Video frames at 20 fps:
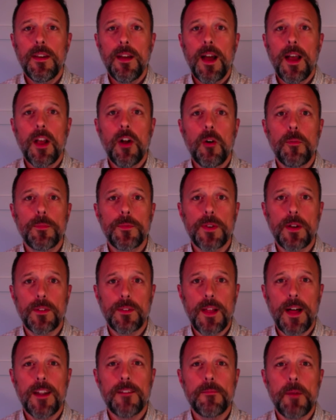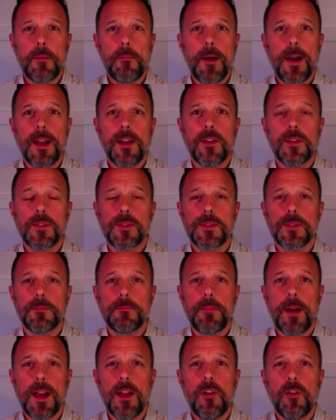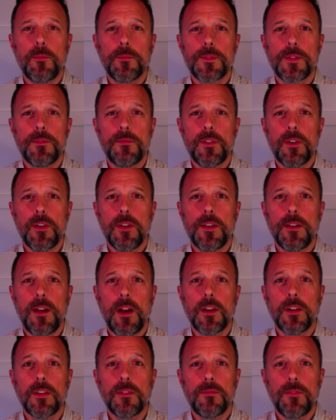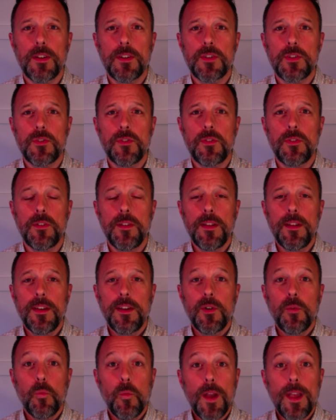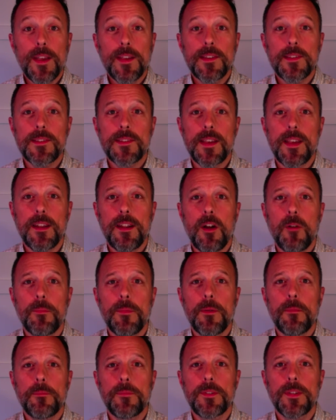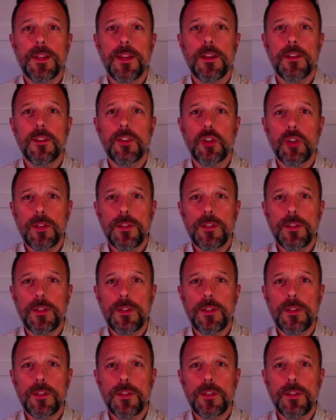I helped a lot of my buyers buy homes in very unconventional ways and help them to get good